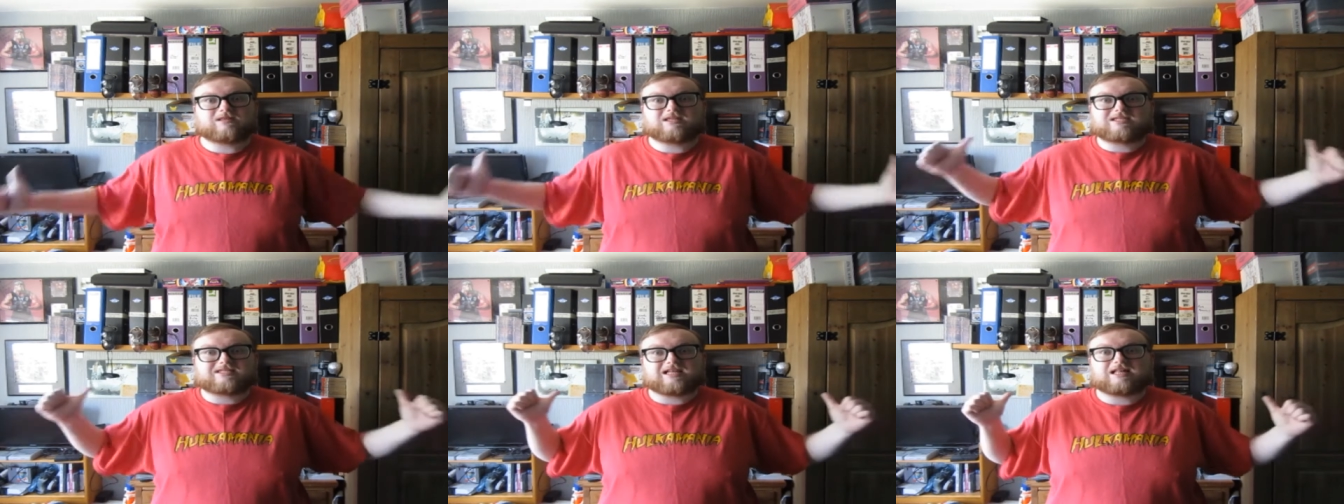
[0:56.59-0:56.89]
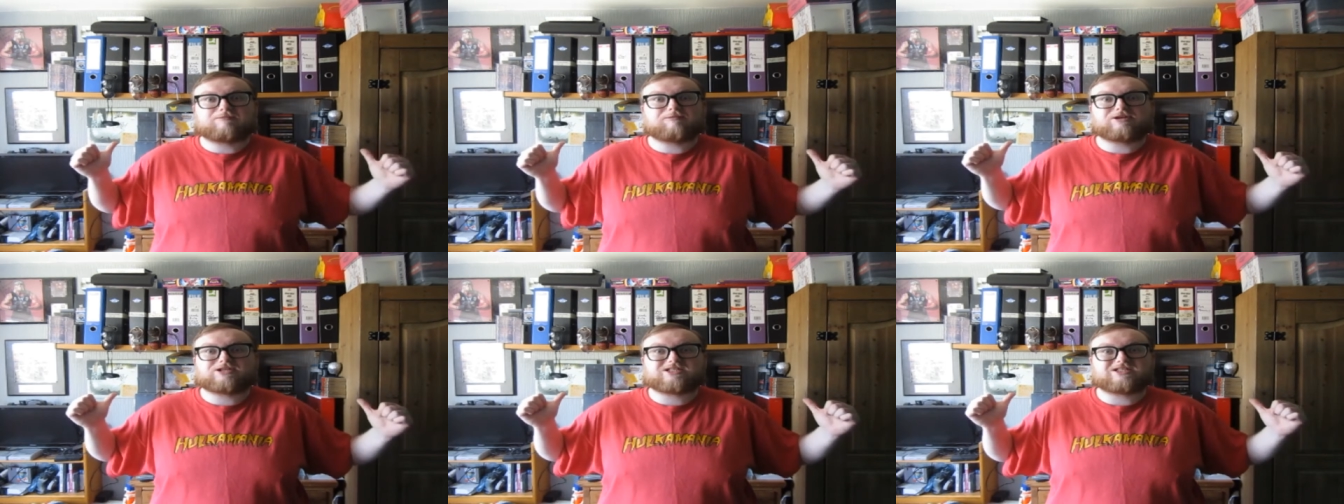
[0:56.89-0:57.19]
the
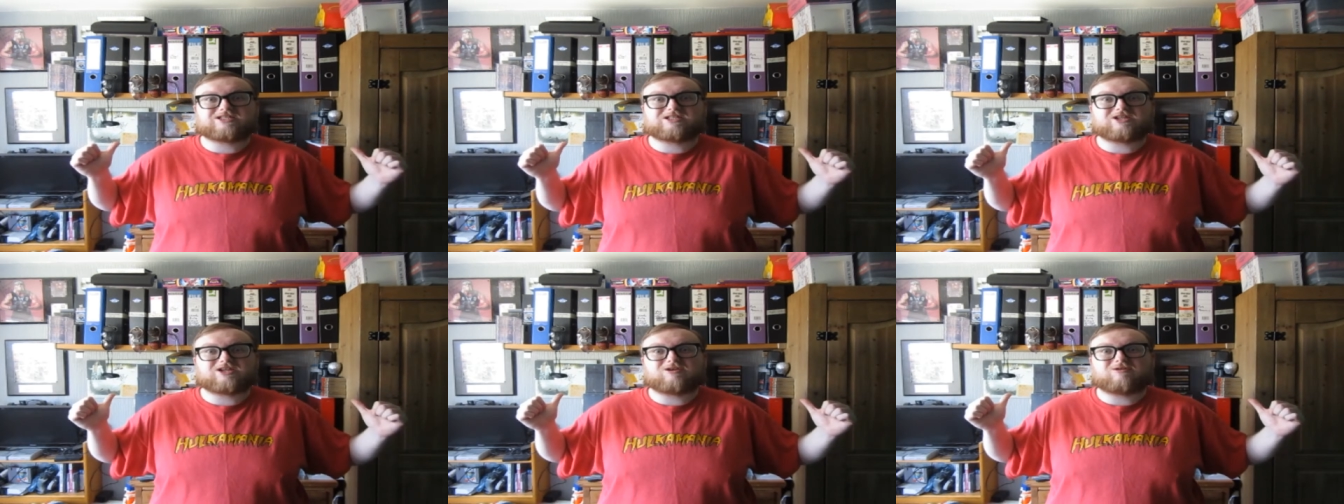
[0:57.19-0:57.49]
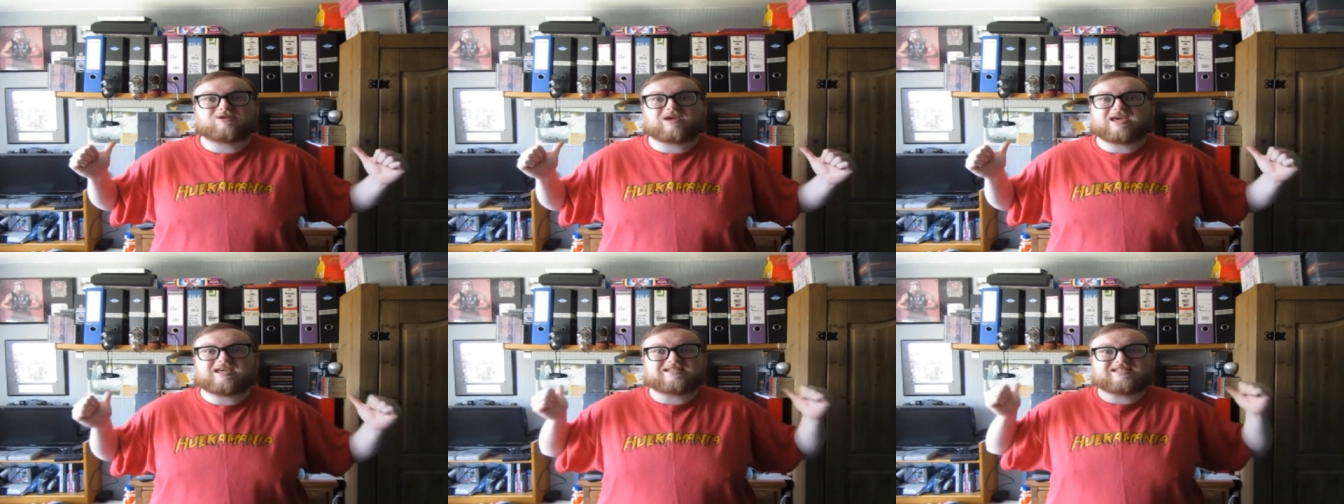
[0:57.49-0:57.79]
celebrations in
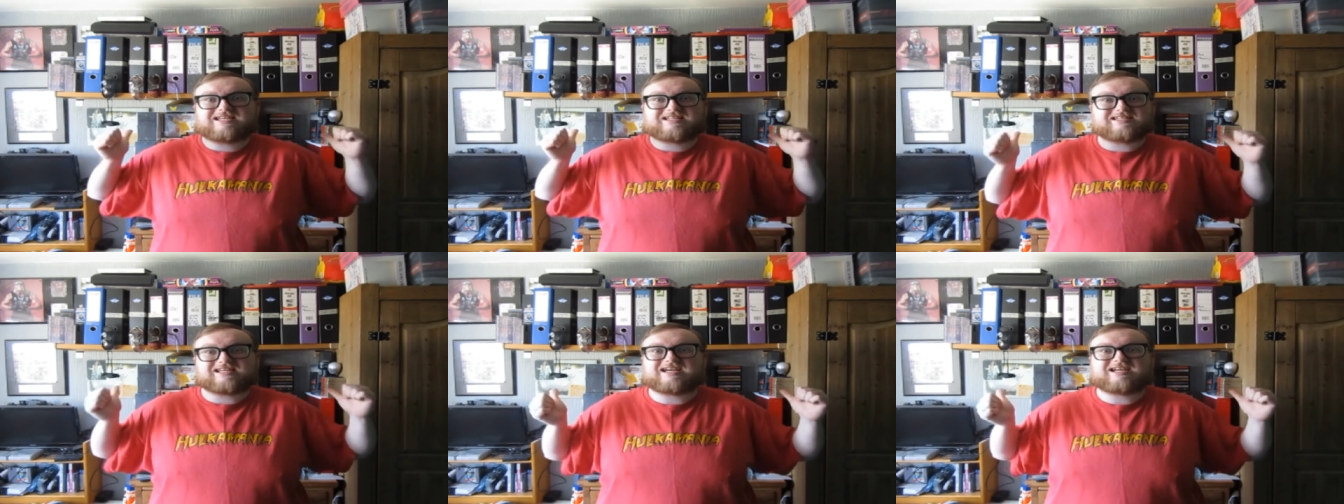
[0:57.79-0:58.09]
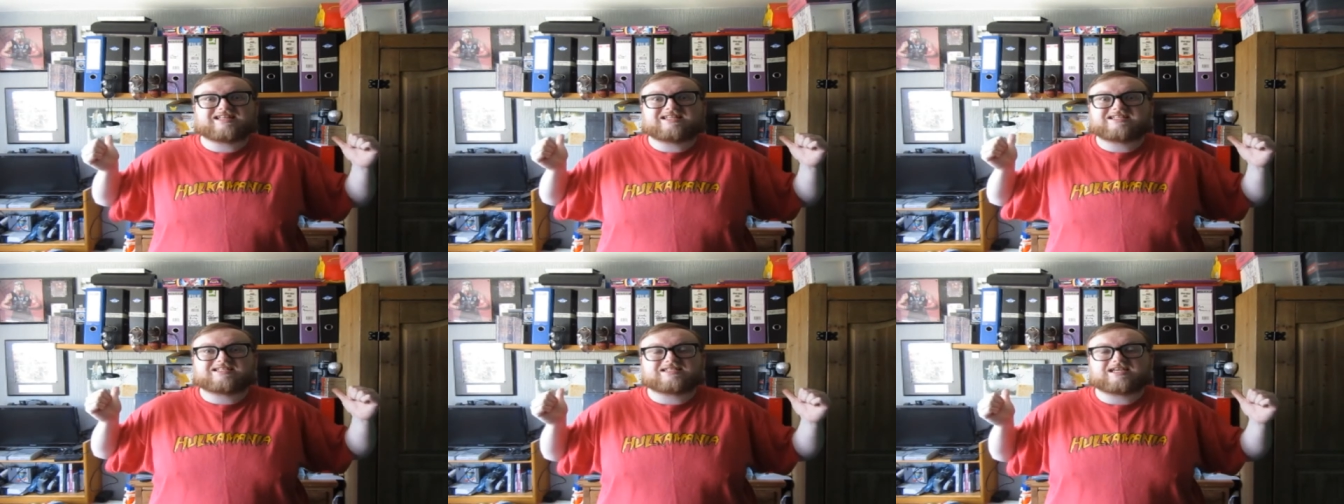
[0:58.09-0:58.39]
the UK is
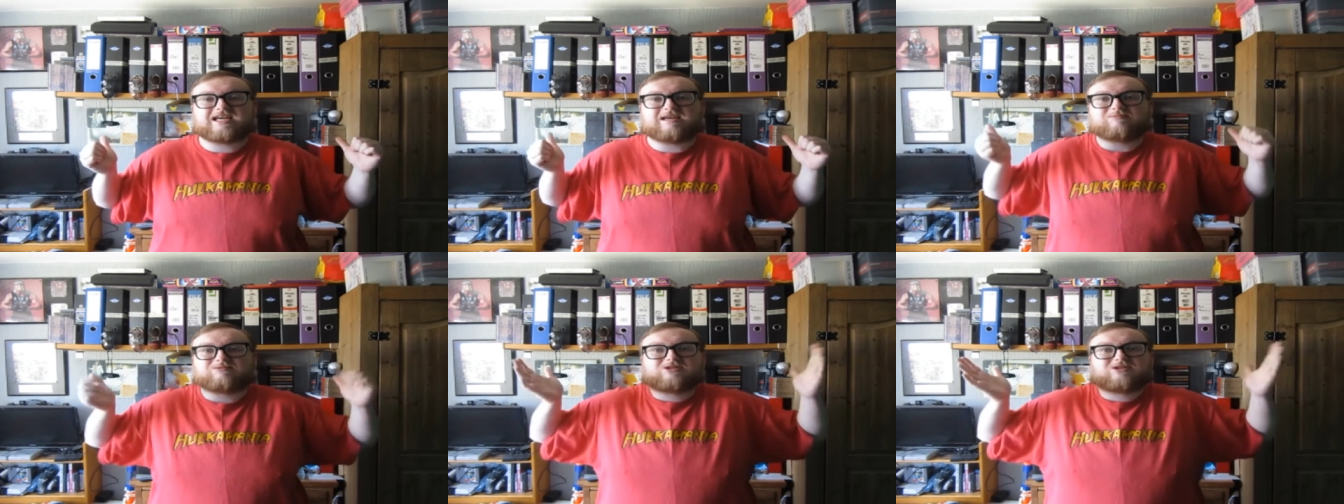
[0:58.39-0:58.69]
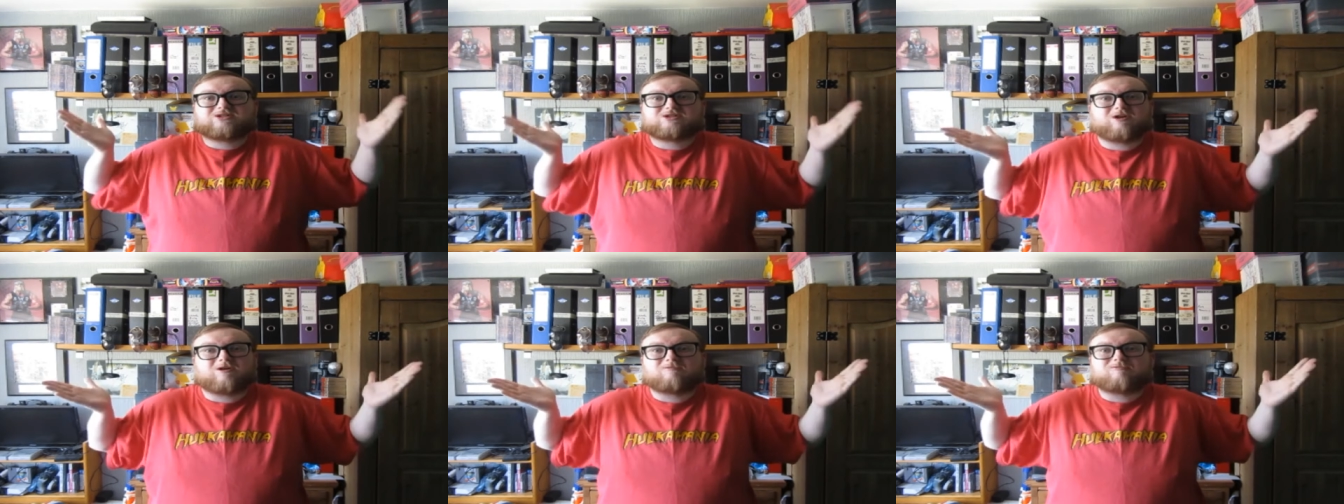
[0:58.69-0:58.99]
exactly the same so
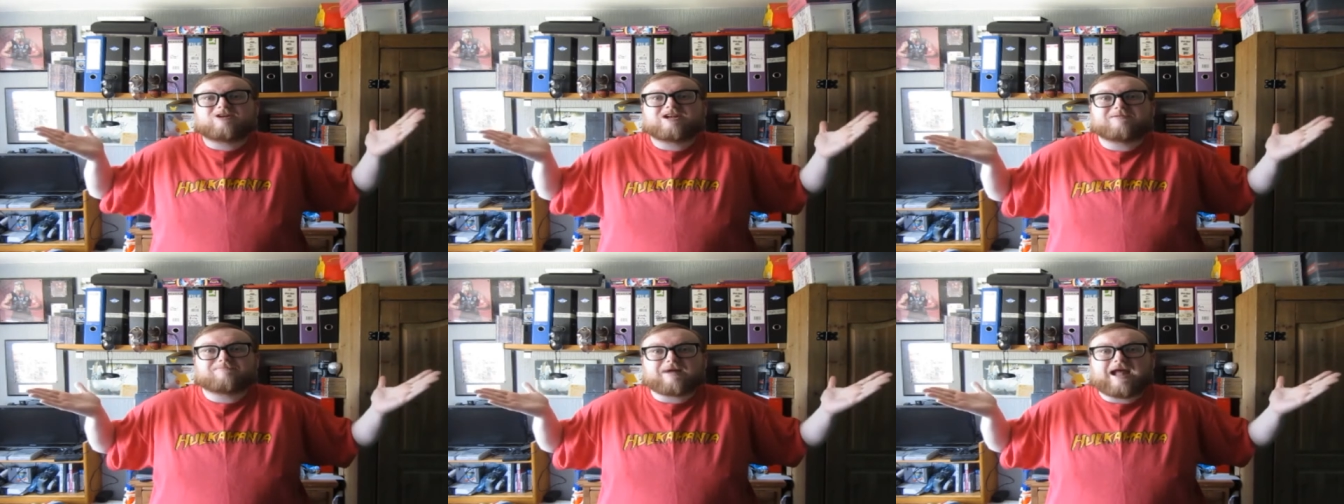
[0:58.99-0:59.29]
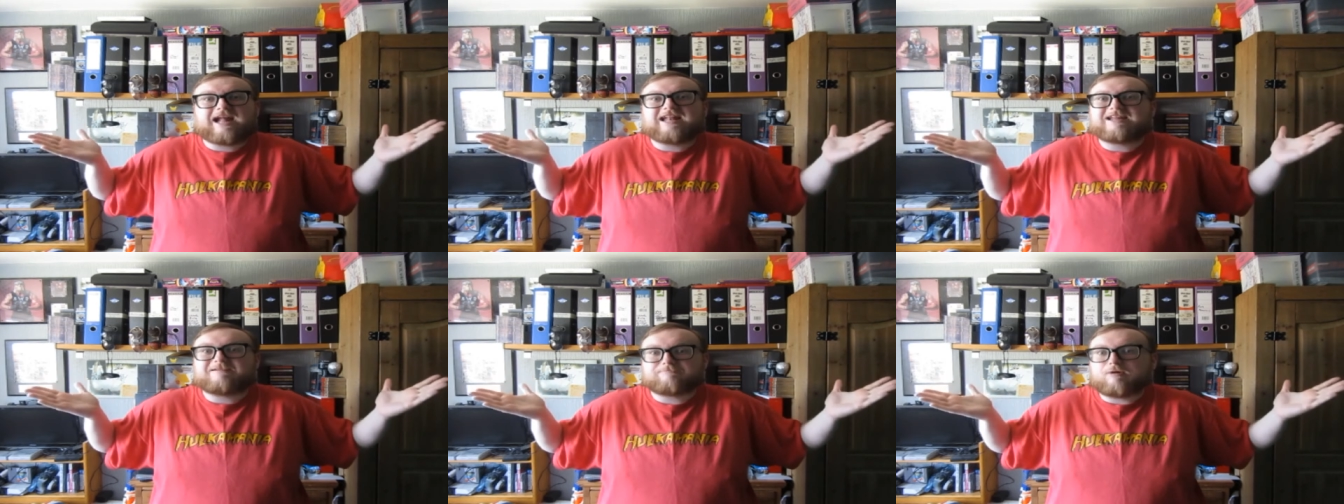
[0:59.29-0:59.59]
there's no really
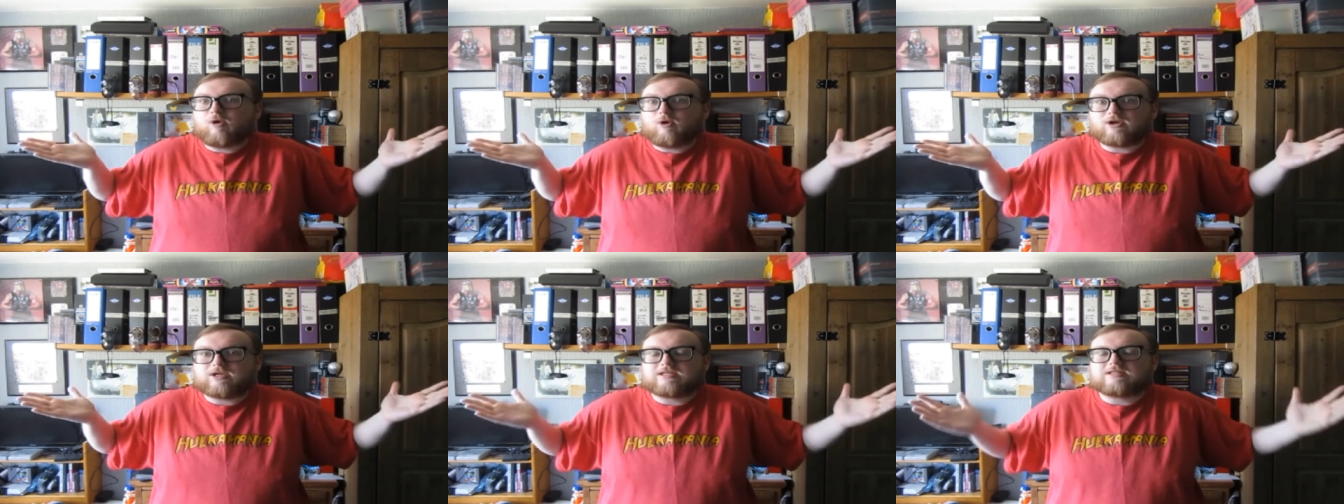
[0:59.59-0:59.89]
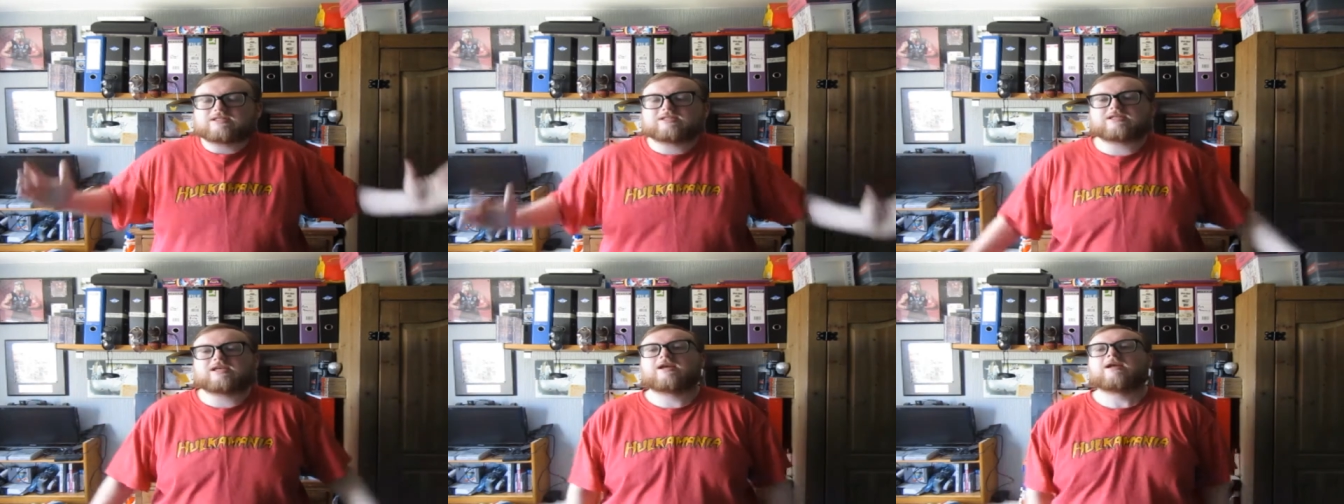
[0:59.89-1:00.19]
any
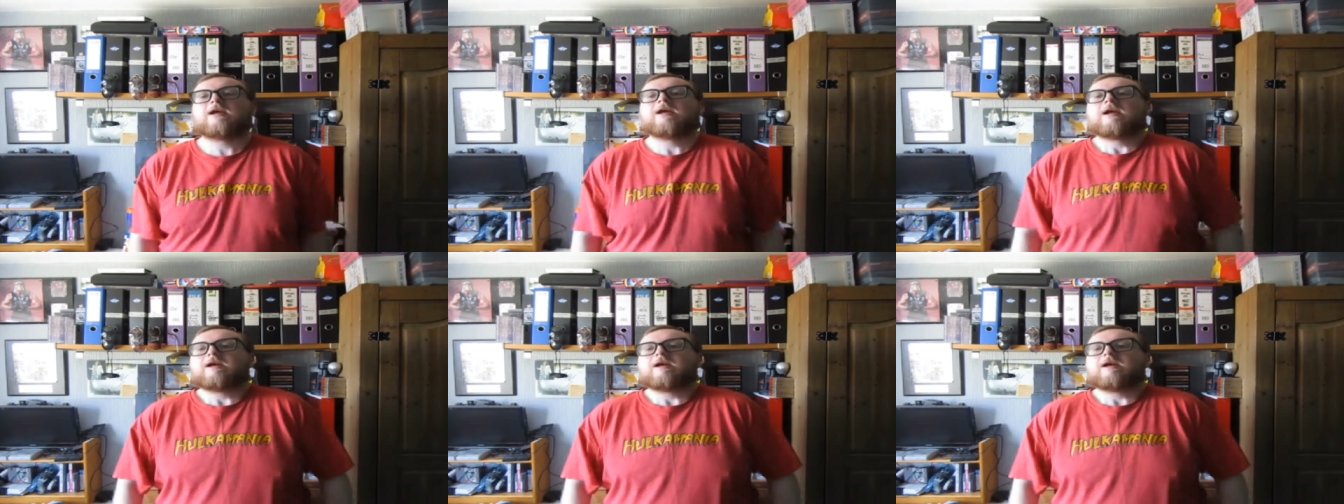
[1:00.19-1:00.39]
point